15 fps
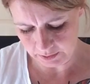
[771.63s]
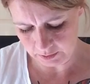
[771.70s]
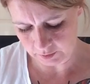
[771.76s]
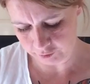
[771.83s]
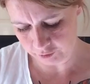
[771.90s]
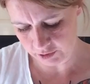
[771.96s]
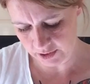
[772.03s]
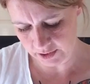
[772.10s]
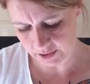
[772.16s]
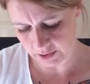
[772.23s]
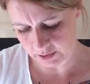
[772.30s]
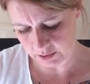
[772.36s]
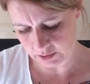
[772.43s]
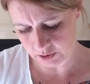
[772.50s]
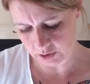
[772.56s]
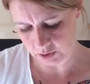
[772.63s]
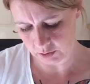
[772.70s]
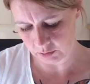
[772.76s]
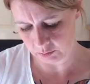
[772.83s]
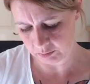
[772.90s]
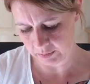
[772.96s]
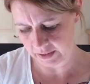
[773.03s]
a free kit to
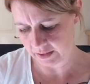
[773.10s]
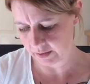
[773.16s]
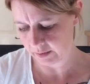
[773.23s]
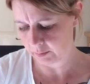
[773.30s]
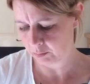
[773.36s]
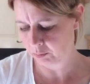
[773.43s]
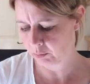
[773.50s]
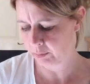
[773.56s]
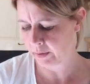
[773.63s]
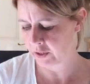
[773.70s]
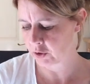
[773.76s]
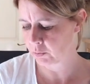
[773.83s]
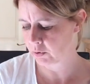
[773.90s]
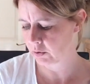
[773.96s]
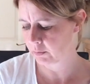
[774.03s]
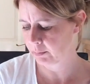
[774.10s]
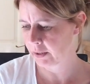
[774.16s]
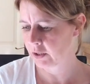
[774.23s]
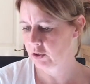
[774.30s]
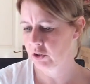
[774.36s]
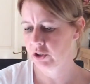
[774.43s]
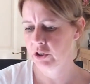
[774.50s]
make patchwork
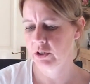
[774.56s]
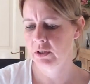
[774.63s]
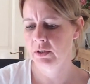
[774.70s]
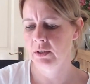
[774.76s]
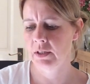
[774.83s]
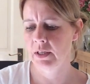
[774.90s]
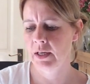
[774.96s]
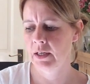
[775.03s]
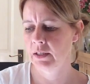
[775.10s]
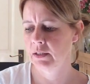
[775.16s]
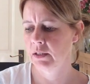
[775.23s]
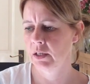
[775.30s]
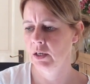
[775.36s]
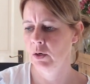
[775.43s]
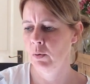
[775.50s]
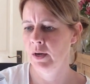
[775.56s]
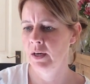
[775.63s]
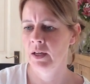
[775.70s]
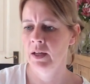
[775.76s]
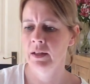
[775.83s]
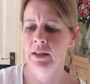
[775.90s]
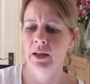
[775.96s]
pincushions, and I quite
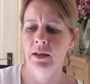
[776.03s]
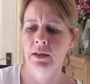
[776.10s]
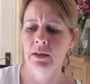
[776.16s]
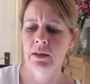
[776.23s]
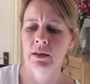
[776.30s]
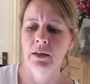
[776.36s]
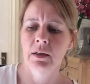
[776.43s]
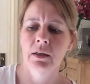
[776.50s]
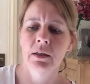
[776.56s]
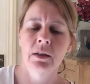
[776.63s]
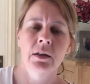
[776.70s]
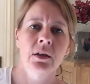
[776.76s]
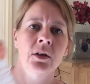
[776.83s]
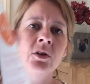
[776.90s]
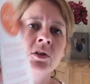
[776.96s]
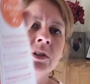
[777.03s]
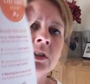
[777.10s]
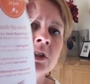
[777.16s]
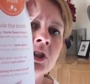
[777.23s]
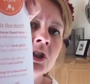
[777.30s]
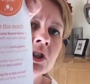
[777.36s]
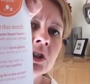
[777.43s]
like that
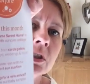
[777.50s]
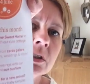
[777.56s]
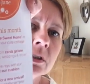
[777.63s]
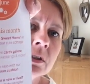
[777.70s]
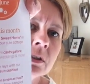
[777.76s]
cottage.